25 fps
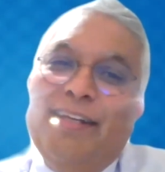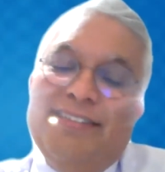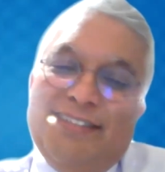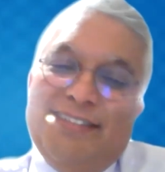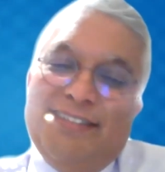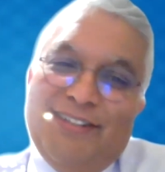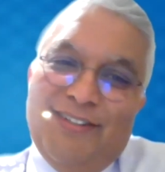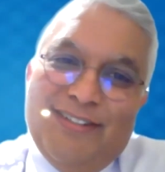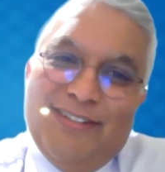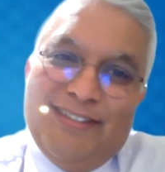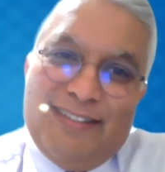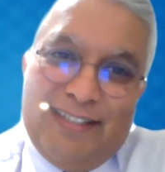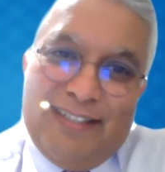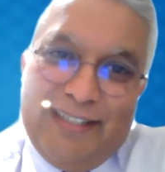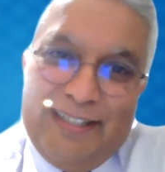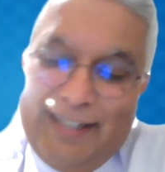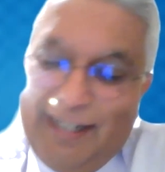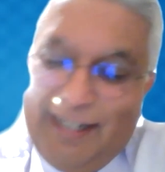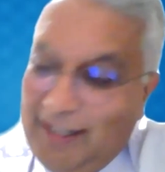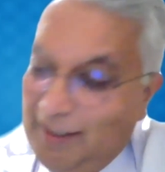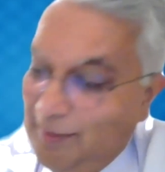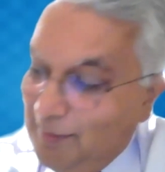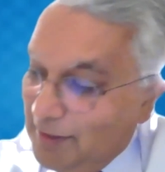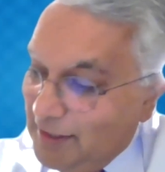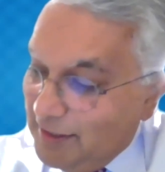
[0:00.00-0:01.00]
seriously,
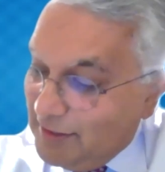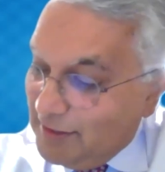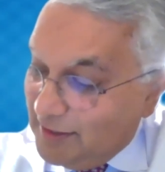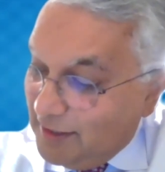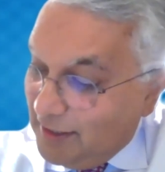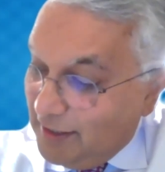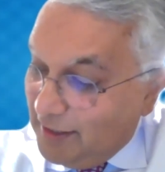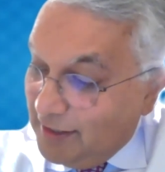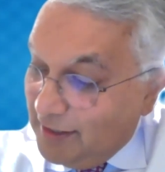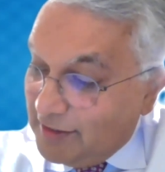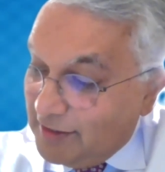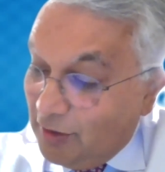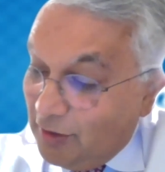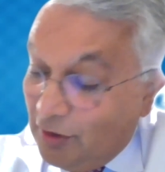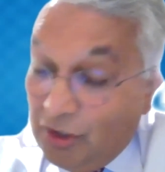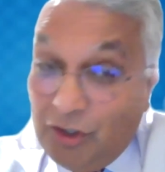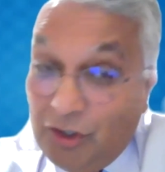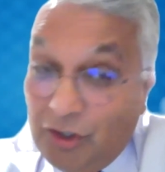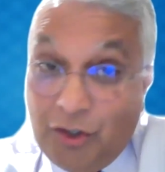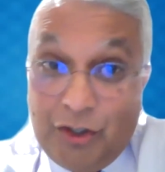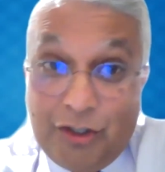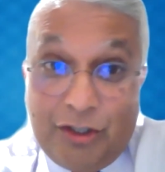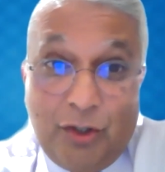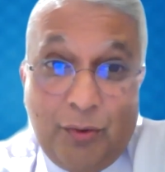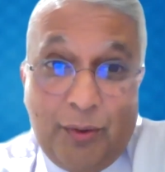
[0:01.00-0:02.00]
these are
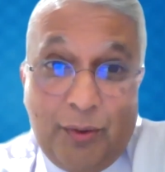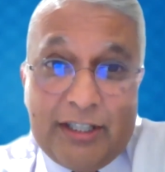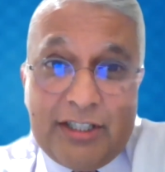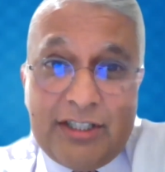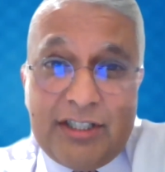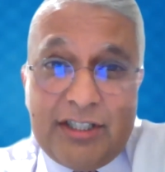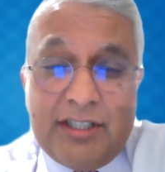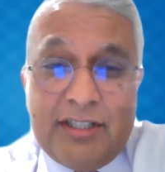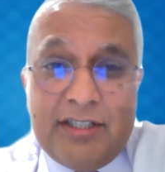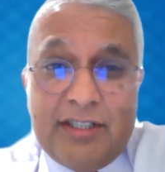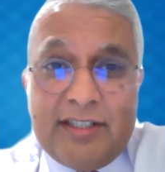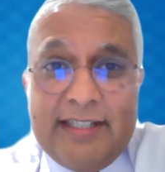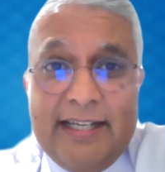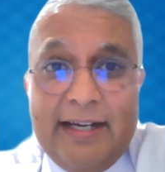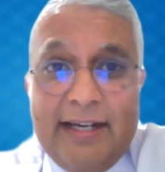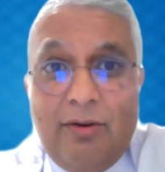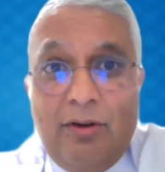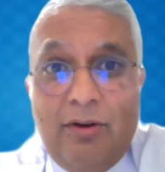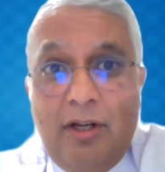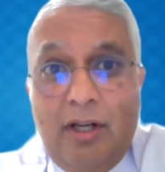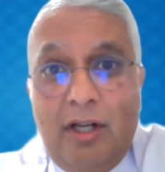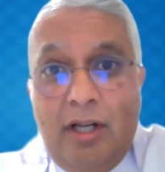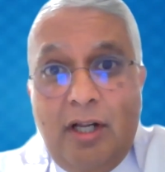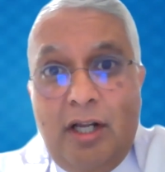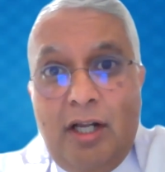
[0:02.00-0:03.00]
good questions. Now,
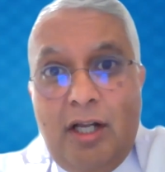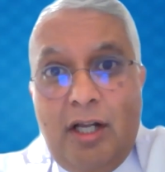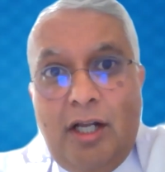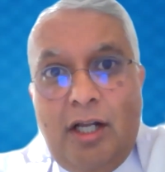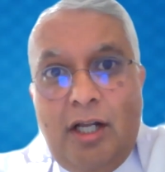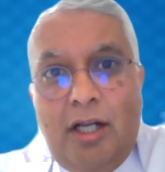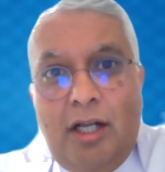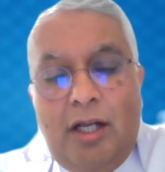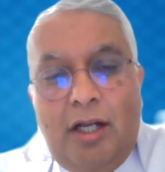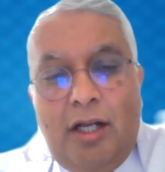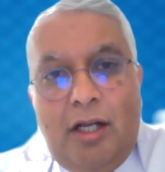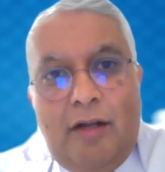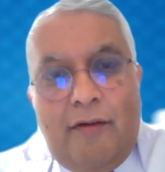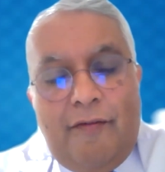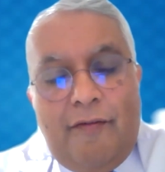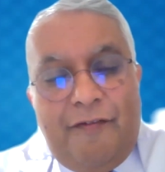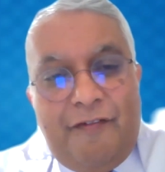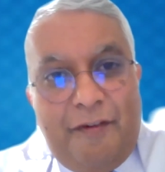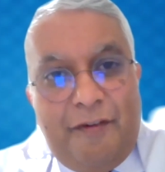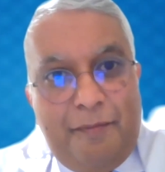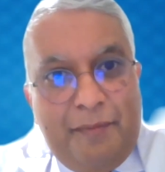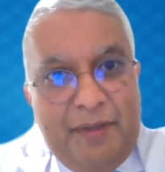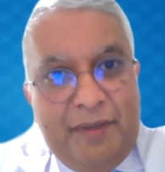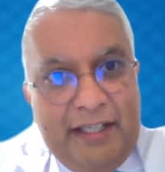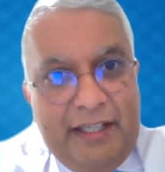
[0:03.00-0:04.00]
for
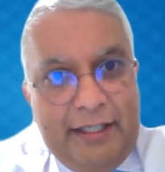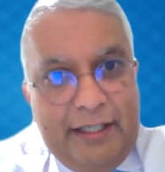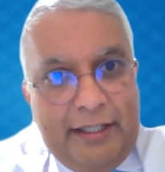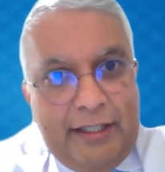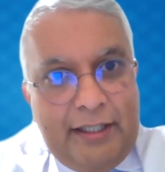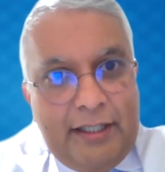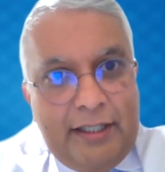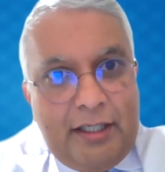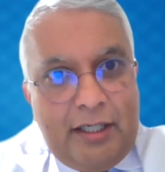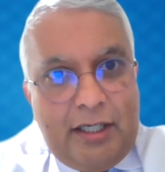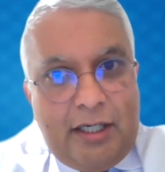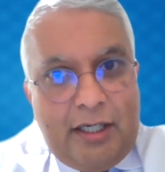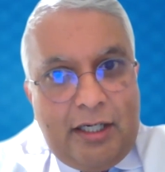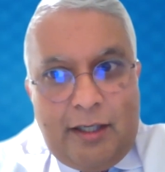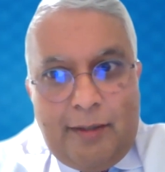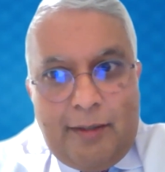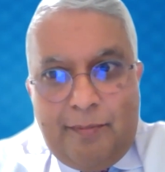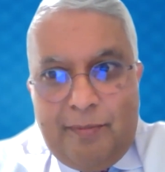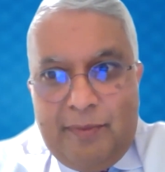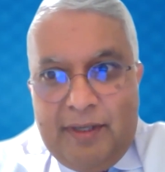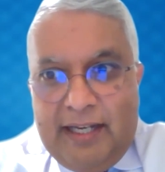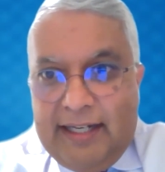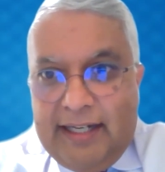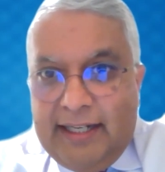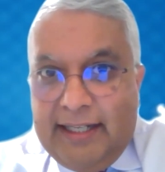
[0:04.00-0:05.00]
me, and
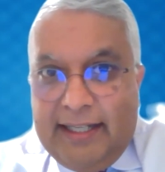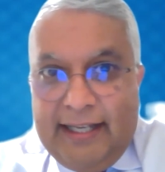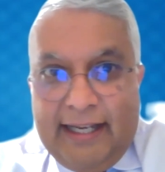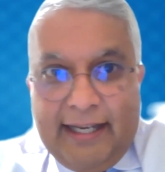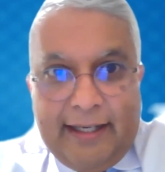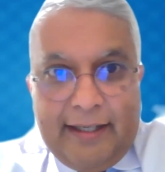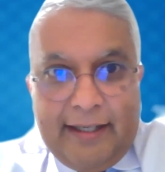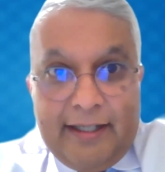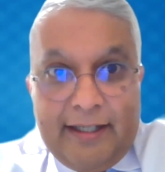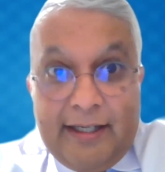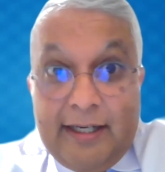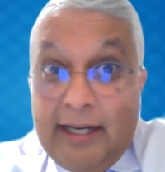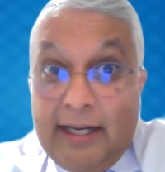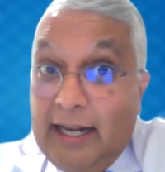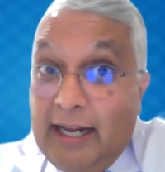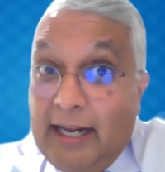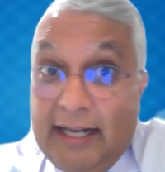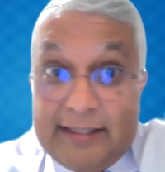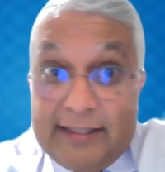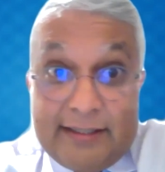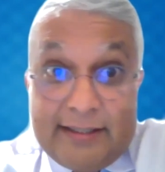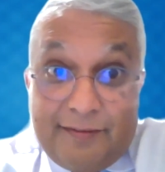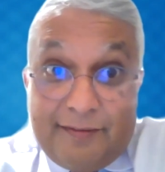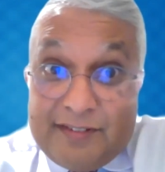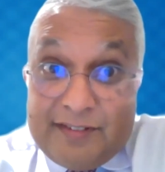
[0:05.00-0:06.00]
again,
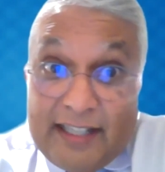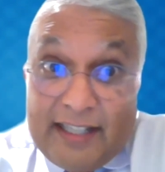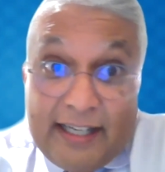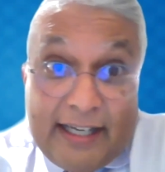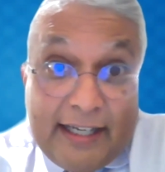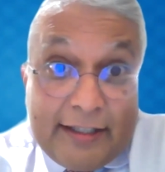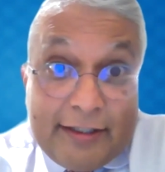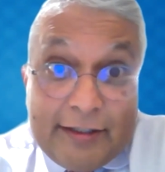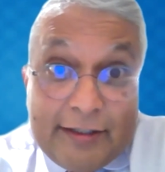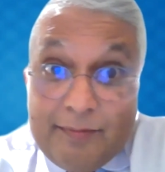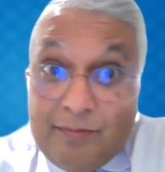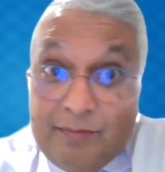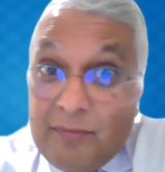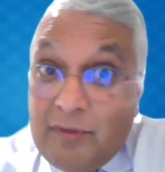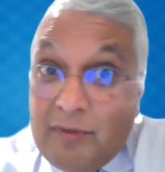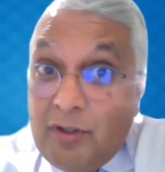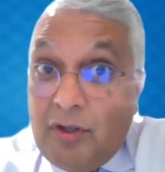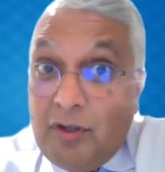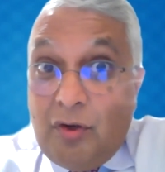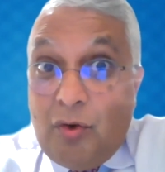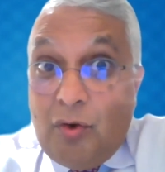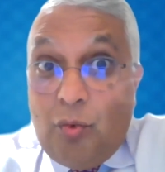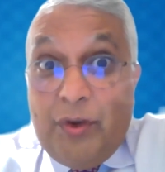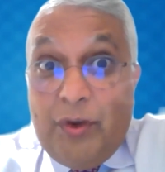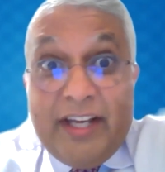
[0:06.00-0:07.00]
as I've said,
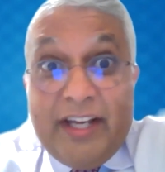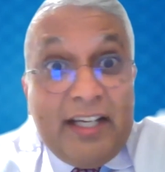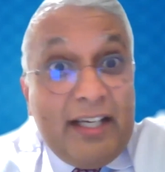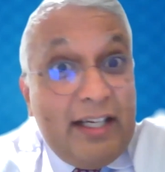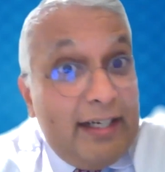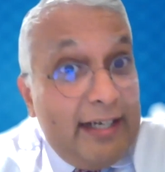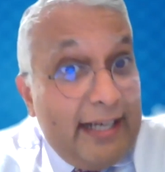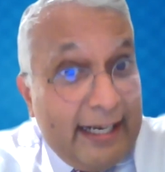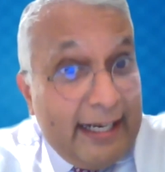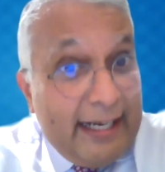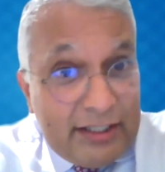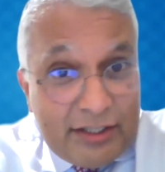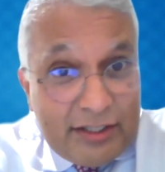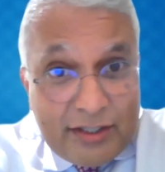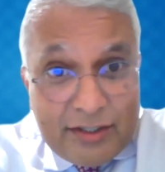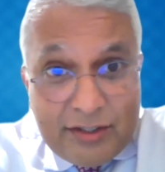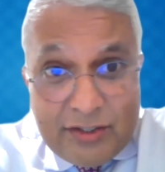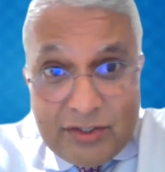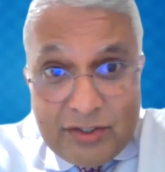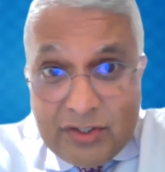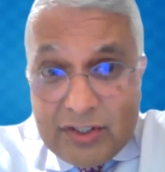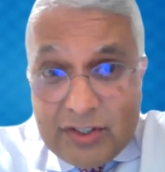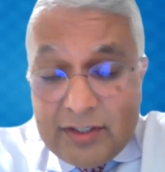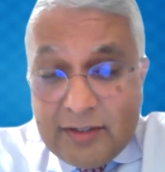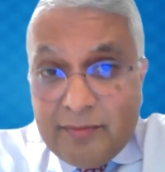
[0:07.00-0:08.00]
we're
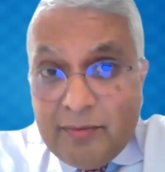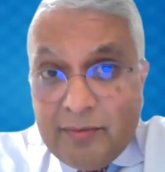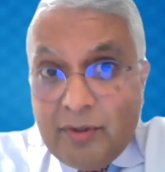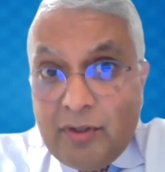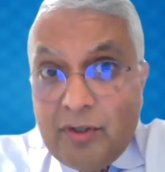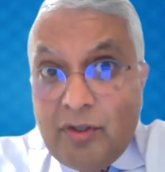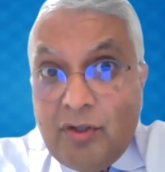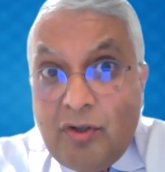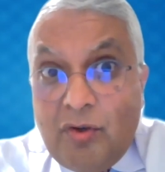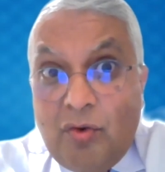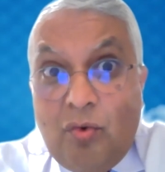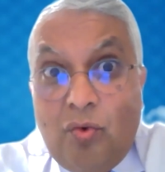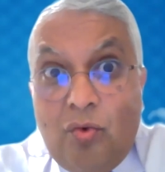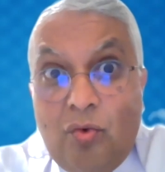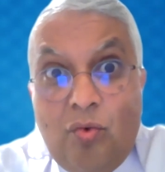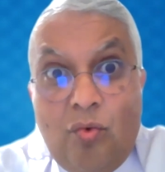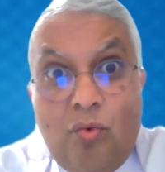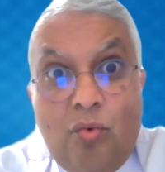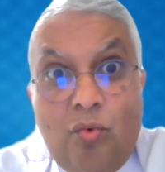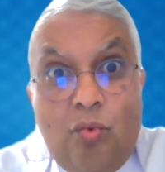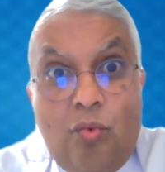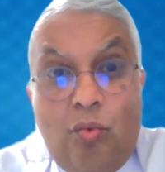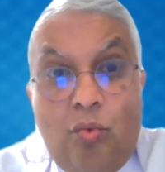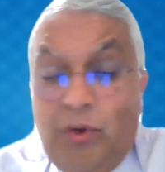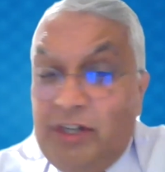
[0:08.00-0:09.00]
connectors.
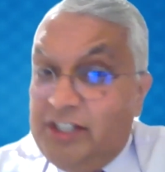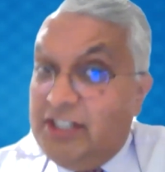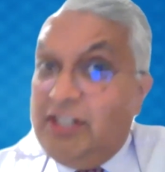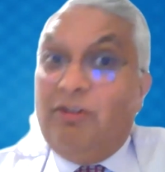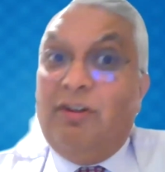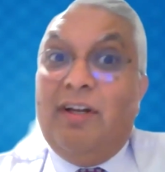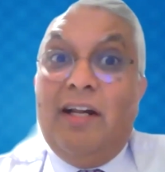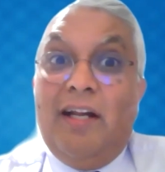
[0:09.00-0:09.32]
We don't